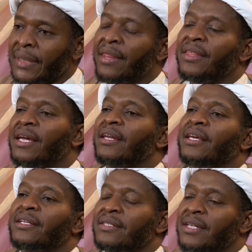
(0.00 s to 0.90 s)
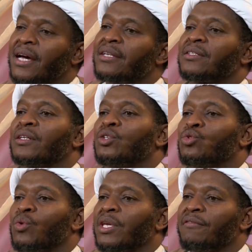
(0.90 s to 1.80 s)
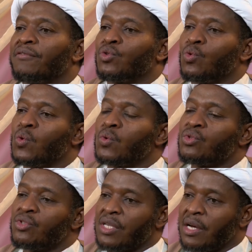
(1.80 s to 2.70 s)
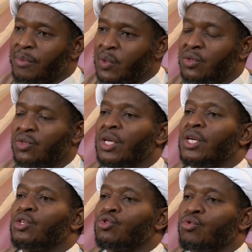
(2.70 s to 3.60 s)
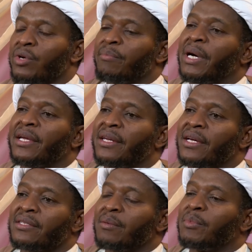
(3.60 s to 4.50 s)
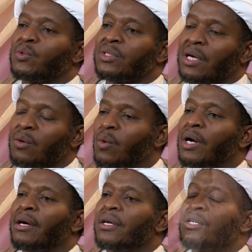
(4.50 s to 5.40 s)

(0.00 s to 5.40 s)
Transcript: then he stands to give two sermons to remind us about taqwa,